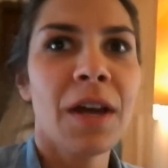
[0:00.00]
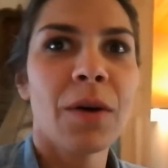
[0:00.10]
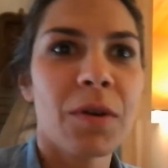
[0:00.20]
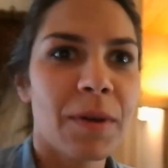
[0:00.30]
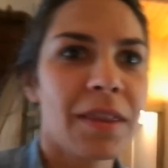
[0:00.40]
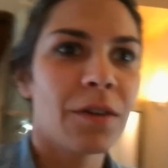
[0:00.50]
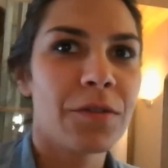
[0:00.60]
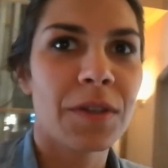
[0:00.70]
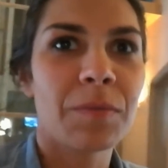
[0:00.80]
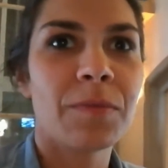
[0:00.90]
We went there for
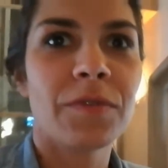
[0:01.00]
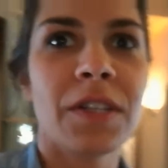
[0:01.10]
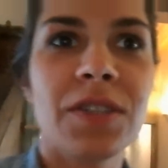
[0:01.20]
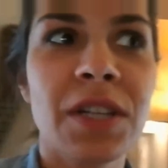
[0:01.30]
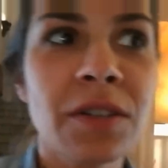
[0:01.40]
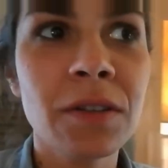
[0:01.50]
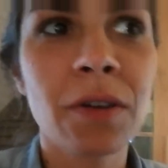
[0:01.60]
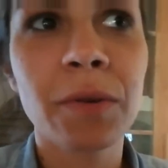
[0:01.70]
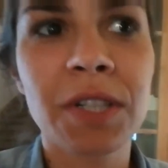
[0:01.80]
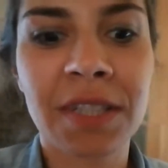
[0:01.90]
the dinner,
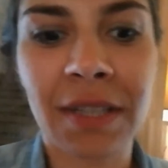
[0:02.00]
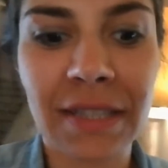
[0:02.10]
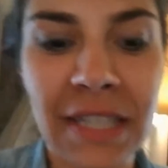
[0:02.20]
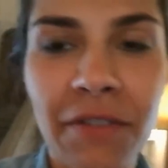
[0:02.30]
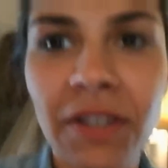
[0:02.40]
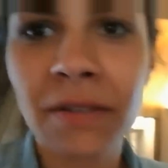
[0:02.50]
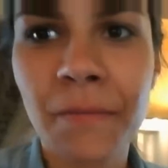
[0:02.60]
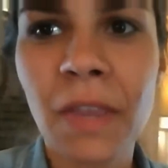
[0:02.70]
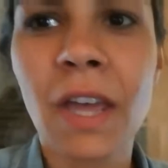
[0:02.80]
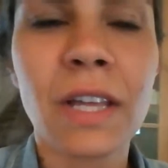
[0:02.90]
which is at 7,
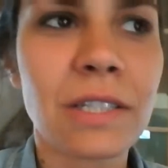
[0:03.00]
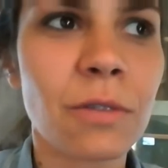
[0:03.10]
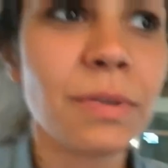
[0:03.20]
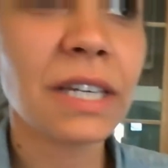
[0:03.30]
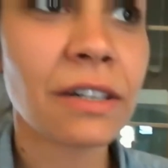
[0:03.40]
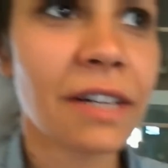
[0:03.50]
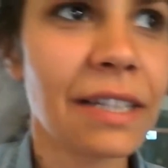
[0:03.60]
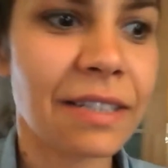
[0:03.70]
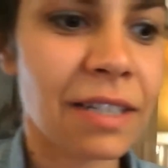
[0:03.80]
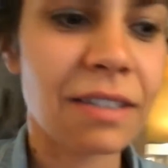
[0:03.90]
so be here at
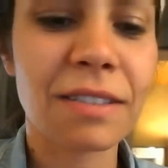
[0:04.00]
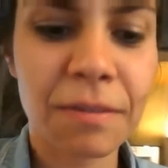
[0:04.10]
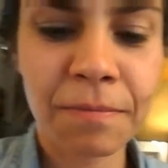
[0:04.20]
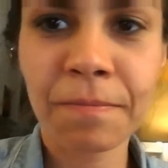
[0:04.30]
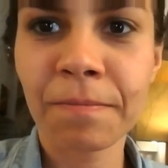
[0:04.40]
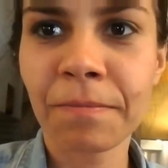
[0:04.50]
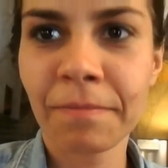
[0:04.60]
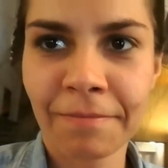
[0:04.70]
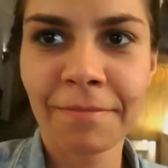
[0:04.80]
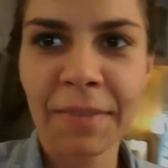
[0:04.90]
6.
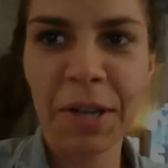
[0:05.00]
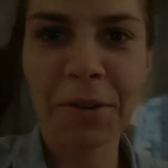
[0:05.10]
All